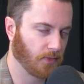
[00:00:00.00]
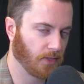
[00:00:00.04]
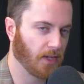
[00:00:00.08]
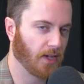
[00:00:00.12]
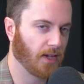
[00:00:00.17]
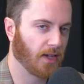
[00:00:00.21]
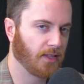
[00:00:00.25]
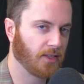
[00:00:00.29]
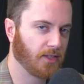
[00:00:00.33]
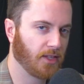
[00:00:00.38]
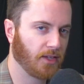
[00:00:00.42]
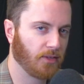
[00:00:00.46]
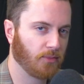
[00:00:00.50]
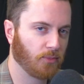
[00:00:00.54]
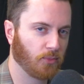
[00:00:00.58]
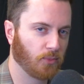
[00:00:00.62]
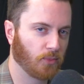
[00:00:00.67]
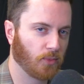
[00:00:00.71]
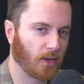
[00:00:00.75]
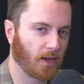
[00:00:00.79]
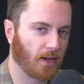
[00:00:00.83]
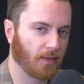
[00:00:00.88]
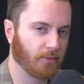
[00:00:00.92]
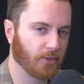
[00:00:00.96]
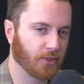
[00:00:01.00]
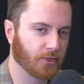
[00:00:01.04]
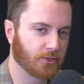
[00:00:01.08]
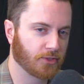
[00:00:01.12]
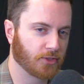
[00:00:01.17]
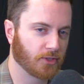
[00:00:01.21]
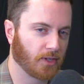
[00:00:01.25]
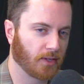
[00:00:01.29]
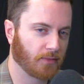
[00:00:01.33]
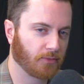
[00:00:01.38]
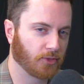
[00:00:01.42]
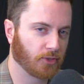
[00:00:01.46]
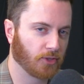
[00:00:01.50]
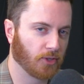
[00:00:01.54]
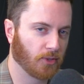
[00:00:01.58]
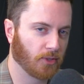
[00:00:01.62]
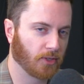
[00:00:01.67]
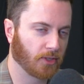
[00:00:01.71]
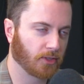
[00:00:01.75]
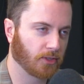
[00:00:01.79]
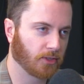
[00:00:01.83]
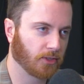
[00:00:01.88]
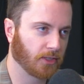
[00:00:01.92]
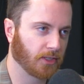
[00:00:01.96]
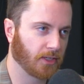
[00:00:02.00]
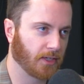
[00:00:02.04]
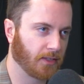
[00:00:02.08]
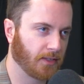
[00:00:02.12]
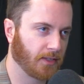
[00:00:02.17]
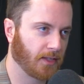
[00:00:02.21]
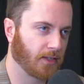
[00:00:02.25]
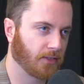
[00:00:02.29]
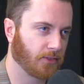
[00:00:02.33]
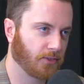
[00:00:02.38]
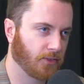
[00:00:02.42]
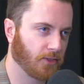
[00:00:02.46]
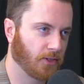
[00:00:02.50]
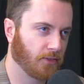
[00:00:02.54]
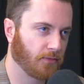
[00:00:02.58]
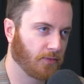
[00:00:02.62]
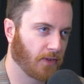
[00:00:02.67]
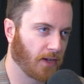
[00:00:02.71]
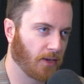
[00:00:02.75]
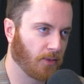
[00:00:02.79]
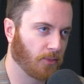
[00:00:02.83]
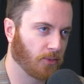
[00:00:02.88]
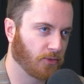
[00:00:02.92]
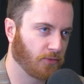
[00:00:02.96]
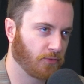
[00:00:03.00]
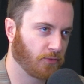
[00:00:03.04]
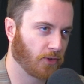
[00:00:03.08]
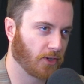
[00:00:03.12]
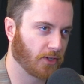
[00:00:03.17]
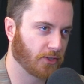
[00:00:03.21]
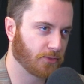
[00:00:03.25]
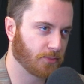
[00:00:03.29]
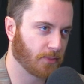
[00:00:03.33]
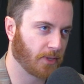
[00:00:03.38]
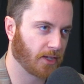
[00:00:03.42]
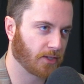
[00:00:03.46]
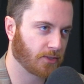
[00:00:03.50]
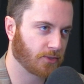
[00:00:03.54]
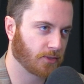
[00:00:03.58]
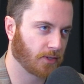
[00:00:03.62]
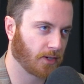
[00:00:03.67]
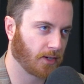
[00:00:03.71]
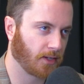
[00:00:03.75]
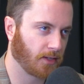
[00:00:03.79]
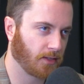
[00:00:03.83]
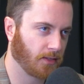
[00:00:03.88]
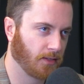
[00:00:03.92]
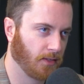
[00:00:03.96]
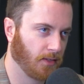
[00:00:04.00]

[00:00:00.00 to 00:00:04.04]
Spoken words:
Yeah, and then obviously you have to go in and clean that stuff out with phrase match, right?